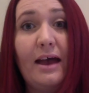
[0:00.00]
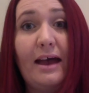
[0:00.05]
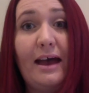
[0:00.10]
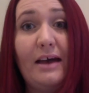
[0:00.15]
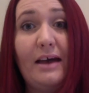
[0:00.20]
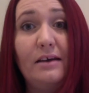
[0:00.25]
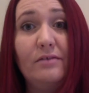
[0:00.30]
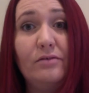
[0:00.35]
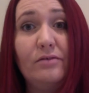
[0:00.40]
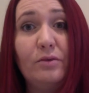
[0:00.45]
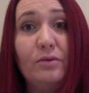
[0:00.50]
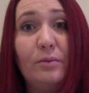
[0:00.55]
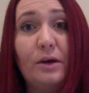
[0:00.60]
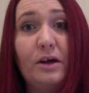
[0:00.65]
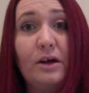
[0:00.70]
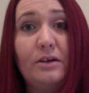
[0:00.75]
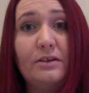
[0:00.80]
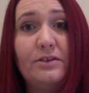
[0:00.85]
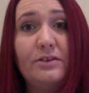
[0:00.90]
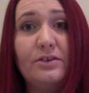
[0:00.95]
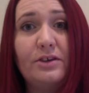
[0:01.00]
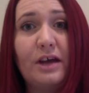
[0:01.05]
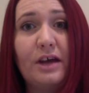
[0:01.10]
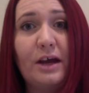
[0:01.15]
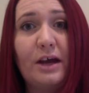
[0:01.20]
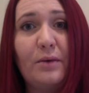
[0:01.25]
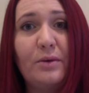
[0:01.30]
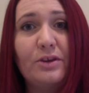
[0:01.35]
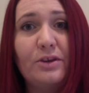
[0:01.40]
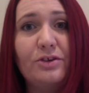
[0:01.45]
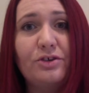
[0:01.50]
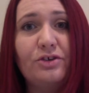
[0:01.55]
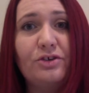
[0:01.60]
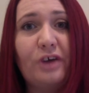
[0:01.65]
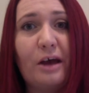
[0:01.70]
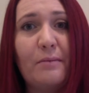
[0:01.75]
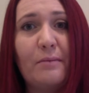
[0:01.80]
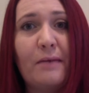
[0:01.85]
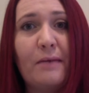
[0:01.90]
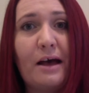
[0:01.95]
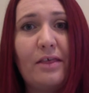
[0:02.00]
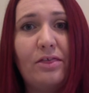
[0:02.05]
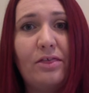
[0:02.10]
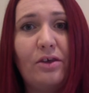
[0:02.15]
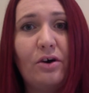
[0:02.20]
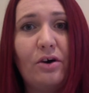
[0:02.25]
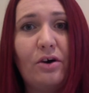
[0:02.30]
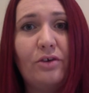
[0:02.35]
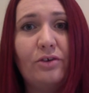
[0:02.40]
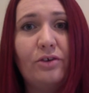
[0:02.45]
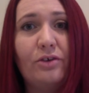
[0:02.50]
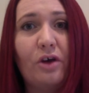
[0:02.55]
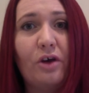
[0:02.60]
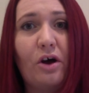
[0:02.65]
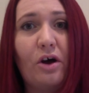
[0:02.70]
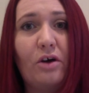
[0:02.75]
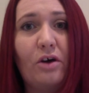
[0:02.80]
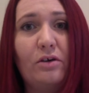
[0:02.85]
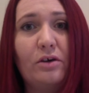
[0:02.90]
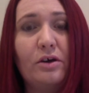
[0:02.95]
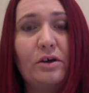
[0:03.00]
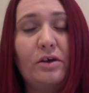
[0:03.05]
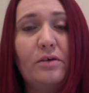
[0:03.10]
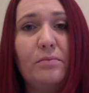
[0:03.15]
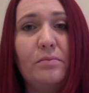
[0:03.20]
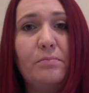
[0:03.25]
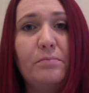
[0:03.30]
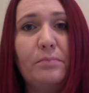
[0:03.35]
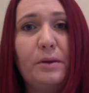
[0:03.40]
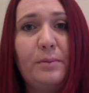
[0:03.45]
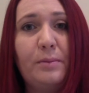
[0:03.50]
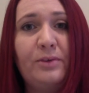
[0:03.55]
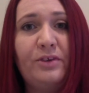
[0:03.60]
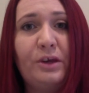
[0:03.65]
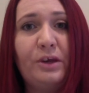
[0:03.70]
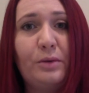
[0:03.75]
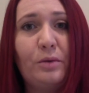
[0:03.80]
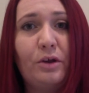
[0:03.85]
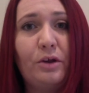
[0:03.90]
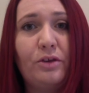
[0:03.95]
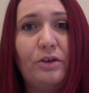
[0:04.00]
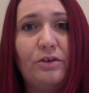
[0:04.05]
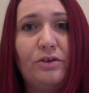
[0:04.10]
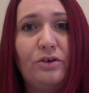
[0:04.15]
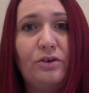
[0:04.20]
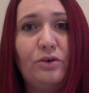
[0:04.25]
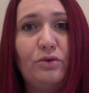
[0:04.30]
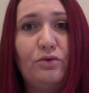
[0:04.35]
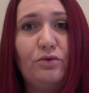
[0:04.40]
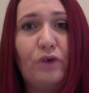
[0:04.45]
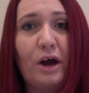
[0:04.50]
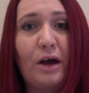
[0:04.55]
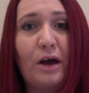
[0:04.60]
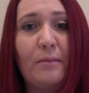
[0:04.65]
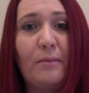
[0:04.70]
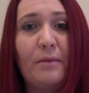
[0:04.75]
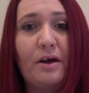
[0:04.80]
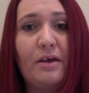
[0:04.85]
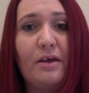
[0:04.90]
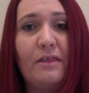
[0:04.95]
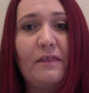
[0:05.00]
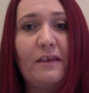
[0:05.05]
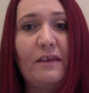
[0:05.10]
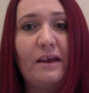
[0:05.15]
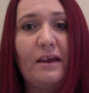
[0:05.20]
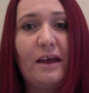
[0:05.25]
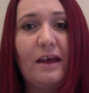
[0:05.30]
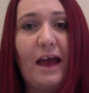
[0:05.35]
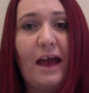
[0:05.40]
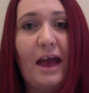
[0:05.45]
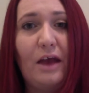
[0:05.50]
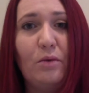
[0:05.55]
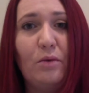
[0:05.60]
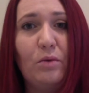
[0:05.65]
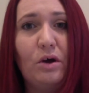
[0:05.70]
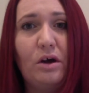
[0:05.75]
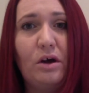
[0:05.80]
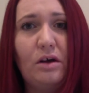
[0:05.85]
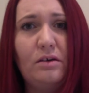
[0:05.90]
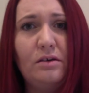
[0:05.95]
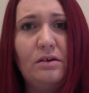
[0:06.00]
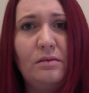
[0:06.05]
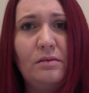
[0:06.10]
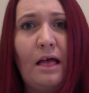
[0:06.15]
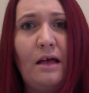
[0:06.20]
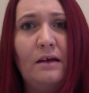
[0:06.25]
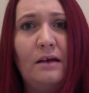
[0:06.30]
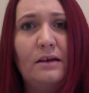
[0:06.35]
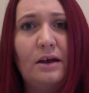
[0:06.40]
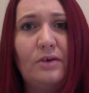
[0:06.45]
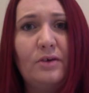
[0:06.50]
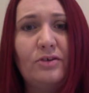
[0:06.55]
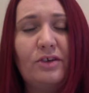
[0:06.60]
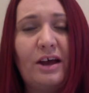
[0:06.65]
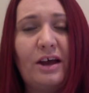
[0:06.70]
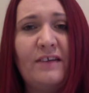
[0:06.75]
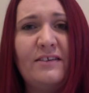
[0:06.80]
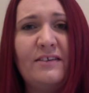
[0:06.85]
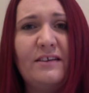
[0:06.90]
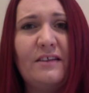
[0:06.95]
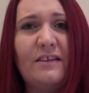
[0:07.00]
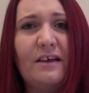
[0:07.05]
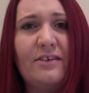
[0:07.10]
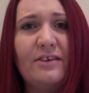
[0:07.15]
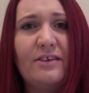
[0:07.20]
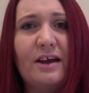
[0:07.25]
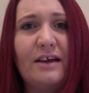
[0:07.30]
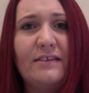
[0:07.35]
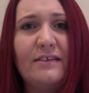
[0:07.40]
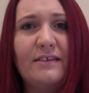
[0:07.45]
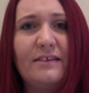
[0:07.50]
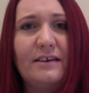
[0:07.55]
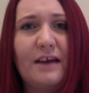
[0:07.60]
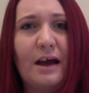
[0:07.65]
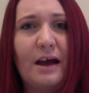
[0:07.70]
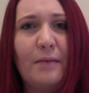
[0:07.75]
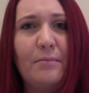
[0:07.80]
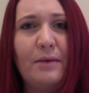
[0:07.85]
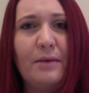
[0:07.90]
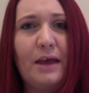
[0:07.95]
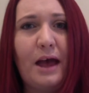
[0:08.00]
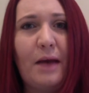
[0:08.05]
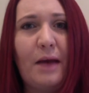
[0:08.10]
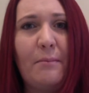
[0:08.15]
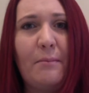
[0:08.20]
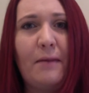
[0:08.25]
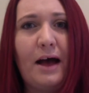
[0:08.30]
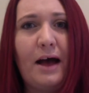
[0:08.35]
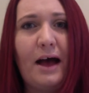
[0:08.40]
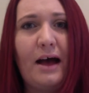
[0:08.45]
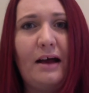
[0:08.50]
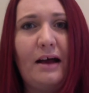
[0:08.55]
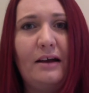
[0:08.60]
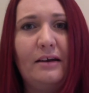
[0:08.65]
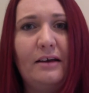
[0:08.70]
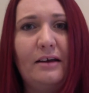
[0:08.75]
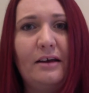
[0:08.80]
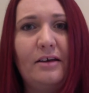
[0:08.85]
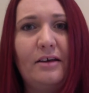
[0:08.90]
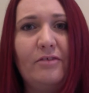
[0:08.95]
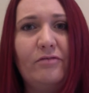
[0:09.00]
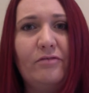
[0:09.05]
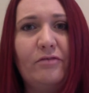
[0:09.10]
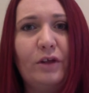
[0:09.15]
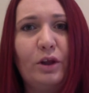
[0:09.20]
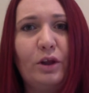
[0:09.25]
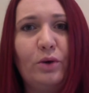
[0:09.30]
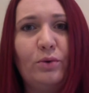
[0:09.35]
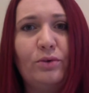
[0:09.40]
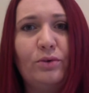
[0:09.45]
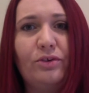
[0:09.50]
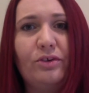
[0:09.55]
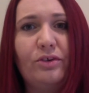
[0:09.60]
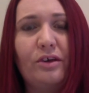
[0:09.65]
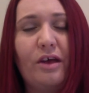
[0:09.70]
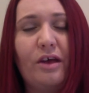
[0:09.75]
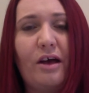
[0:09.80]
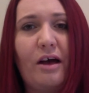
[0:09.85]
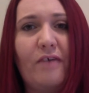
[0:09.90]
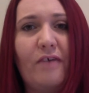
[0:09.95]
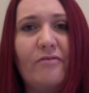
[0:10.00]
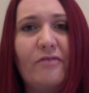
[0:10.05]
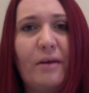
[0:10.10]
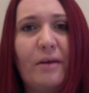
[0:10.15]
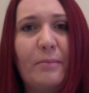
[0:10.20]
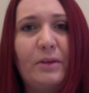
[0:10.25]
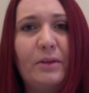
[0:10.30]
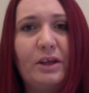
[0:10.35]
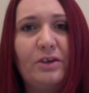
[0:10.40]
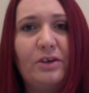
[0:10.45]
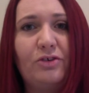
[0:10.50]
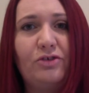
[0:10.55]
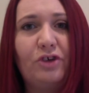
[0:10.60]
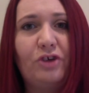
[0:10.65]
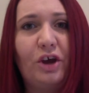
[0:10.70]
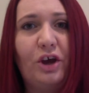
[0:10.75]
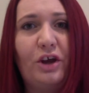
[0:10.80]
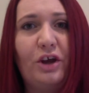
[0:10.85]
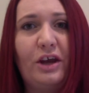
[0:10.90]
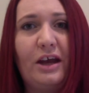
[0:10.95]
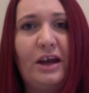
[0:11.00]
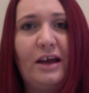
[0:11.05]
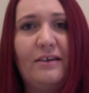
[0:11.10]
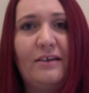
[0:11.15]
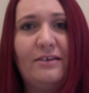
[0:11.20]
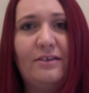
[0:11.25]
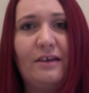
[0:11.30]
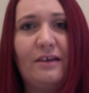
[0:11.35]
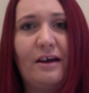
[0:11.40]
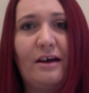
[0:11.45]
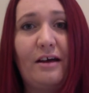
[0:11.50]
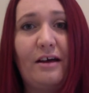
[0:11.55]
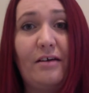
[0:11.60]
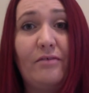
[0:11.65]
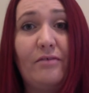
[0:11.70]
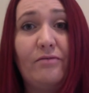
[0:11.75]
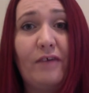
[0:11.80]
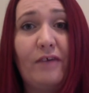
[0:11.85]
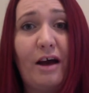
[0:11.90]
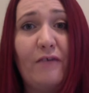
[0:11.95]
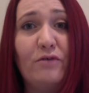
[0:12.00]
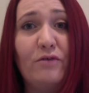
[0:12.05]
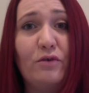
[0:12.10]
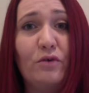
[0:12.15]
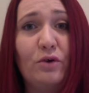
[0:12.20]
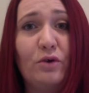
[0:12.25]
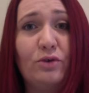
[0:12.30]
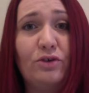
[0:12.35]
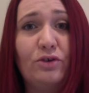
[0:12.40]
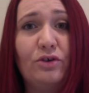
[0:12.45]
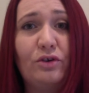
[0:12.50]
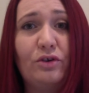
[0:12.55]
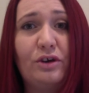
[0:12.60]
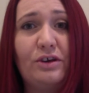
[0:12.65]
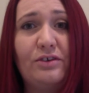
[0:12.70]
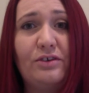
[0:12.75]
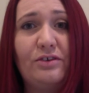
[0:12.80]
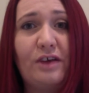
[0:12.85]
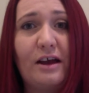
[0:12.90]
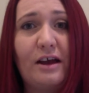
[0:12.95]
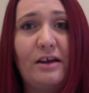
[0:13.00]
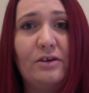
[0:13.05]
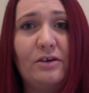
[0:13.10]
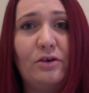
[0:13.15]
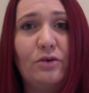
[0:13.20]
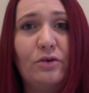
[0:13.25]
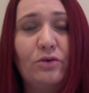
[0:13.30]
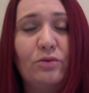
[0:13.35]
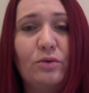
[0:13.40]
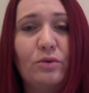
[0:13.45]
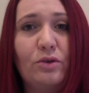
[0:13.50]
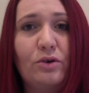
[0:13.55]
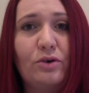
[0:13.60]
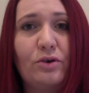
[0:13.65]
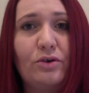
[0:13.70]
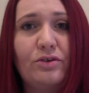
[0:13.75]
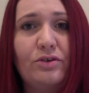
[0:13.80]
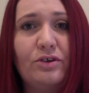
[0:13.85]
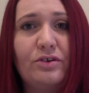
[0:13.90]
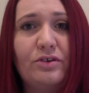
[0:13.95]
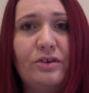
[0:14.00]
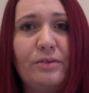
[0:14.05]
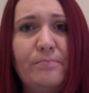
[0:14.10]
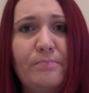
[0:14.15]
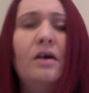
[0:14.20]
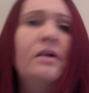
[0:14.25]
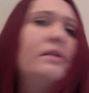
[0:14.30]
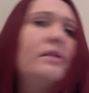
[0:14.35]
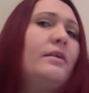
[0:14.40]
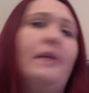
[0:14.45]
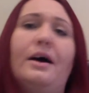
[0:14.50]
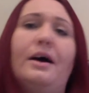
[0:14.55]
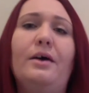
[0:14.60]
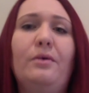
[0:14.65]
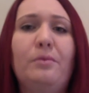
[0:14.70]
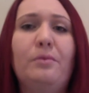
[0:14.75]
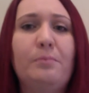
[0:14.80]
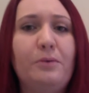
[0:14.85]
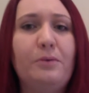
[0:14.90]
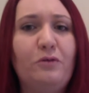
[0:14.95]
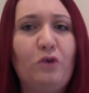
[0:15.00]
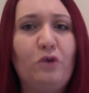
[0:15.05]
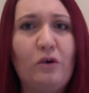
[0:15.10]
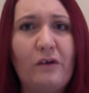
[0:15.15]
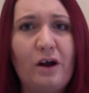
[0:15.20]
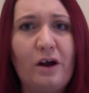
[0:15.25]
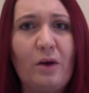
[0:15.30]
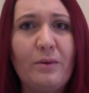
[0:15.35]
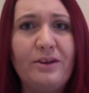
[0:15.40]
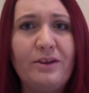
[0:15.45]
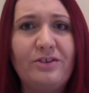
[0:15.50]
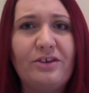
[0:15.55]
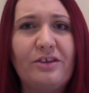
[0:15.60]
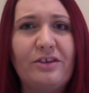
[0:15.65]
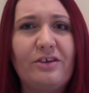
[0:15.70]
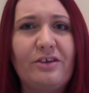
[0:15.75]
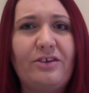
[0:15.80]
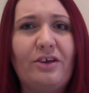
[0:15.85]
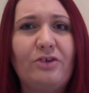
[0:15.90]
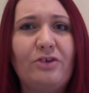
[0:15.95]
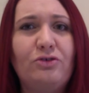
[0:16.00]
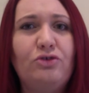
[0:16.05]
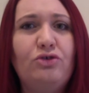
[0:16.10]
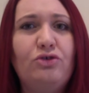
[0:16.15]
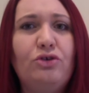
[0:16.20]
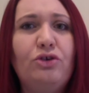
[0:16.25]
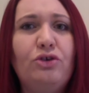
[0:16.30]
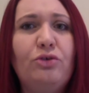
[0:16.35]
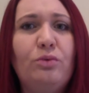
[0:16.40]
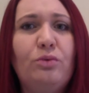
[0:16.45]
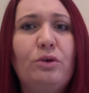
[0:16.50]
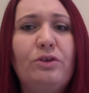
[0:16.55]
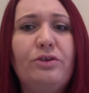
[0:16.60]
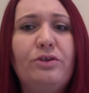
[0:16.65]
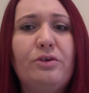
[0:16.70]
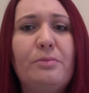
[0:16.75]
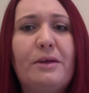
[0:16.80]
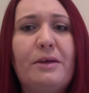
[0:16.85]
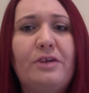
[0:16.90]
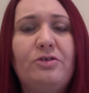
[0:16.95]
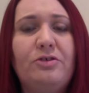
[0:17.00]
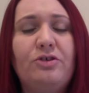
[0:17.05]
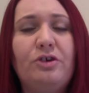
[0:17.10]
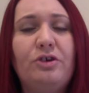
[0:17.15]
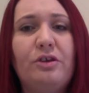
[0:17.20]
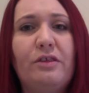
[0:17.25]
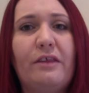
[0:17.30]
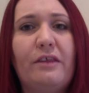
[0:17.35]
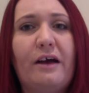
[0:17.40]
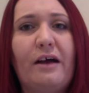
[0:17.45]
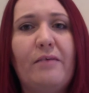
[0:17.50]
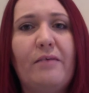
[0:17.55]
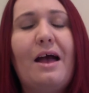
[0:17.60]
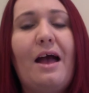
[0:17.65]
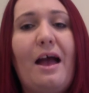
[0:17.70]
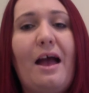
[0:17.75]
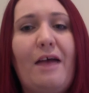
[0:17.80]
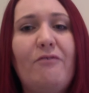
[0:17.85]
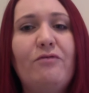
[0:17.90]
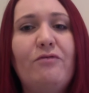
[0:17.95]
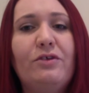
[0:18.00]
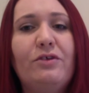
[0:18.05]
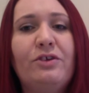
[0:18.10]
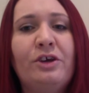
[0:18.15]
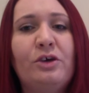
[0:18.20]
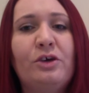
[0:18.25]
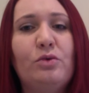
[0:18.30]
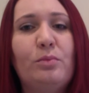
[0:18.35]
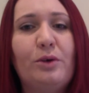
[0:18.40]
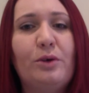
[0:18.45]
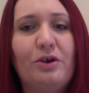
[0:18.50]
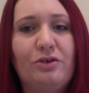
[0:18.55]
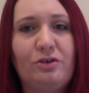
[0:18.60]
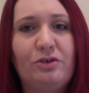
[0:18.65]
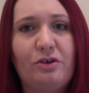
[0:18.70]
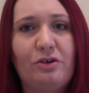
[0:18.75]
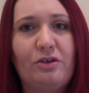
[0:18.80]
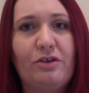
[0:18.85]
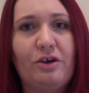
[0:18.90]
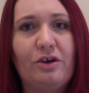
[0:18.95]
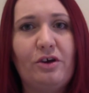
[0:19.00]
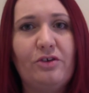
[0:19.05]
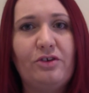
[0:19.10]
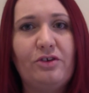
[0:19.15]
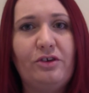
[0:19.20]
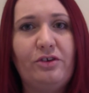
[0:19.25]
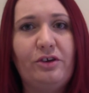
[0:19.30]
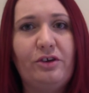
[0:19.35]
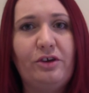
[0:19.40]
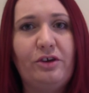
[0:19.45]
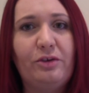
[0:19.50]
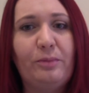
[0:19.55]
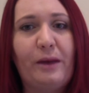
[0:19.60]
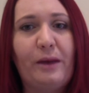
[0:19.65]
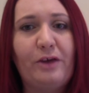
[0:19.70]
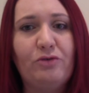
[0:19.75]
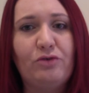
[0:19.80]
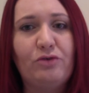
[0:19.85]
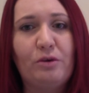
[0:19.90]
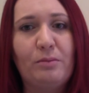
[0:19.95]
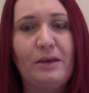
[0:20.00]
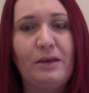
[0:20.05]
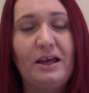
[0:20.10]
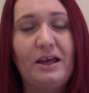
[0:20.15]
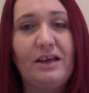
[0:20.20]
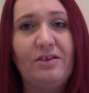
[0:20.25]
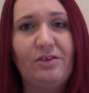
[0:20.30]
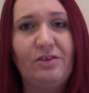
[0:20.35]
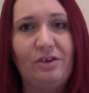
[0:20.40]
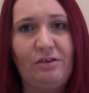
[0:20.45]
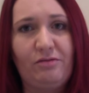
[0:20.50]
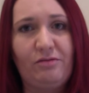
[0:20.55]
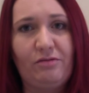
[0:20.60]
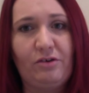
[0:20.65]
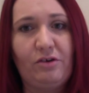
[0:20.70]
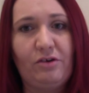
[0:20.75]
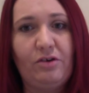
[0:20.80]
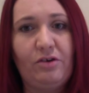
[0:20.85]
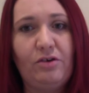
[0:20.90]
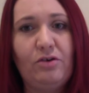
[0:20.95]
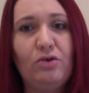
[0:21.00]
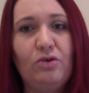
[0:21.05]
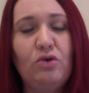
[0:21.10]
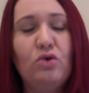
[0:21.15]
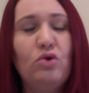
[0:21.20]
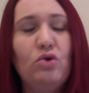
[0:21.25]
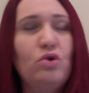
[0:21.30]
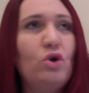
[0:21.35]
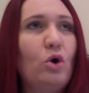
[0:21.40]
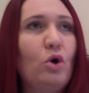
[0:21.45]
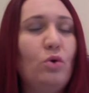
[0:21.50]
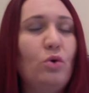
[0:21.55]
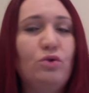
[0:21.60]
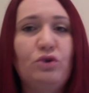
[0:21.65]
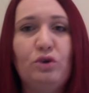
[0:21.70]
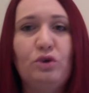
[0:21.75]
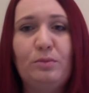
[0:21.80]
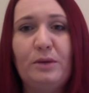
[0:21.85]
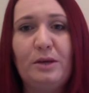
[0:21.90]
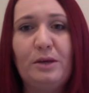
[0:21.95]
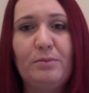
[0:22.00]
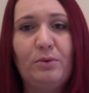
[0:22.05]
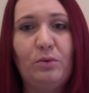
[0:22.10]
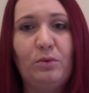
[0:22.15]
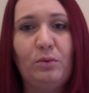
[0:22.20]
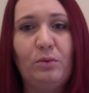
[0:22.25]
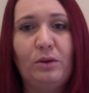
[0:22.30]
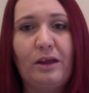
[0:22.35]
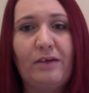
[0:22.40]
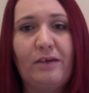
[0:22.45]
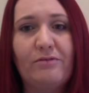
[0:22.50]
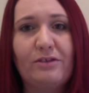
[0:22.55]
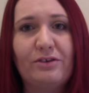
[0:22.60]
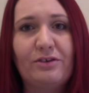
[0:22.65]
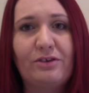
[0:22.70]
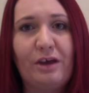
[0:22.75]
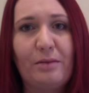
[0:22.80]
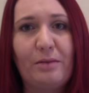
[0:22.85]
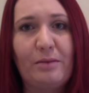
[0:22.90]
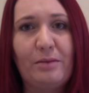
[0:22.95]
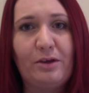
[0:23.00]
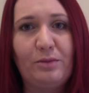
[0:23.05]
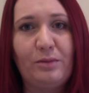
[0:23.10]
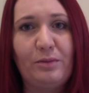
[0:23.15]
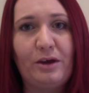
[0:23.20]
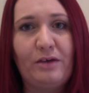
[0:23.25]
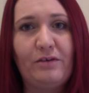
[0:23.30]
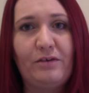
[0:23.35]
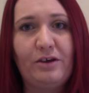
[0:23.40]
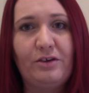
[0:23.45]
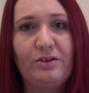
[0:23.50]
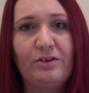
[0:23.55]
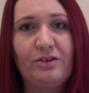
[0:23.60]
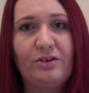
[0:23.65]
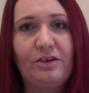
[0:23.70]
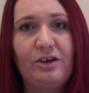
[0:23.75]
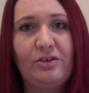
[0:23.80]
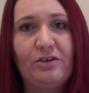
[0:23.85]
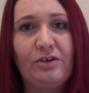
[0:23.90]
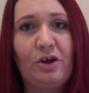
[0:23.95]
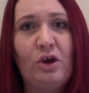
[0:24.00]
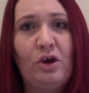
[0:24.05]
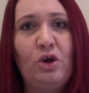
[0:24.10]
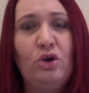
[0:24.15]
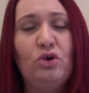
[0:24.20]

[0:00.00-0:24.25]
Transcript: Hey everyone, today I want to share my thoughts on BBC One's new drama, The A Word. Now it started last night at 9 p.m. and it follows a family's journey as their 5-year-old son is diagnosed with autism. Now, before I go into this, I just want to mention that every single person on the autistic spectrum is different. No two people will have the same experiences.